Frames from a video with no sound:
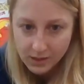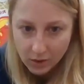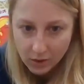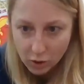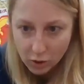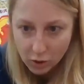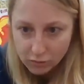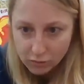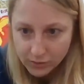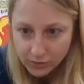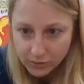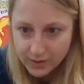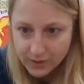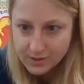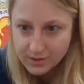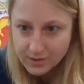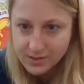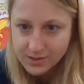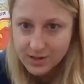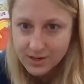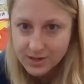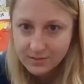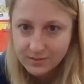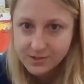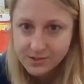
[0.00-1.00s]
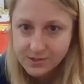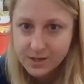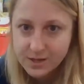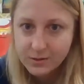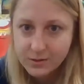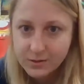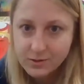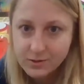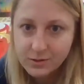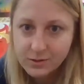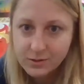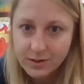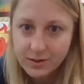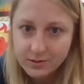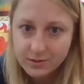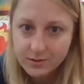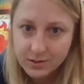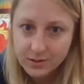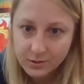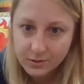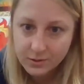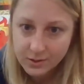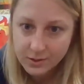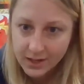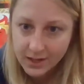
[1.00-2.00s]
Hopefully there's enough CO2 left to
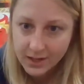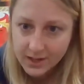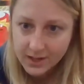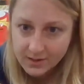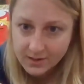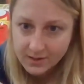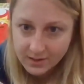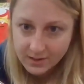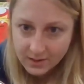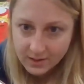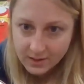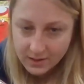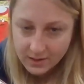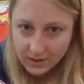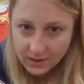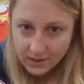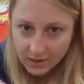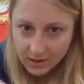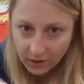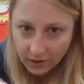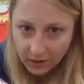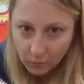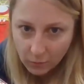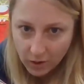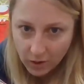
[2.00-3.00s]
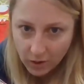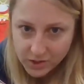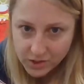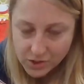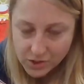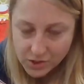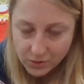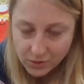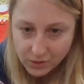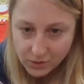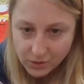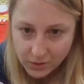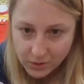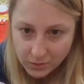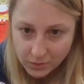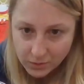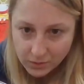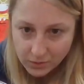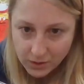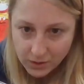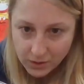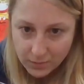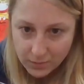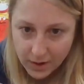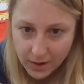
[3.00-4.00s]
do it again. And watch, no liquid will
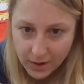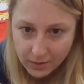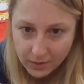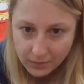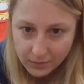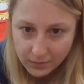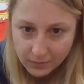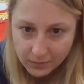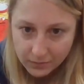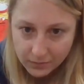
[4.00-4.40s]
come out.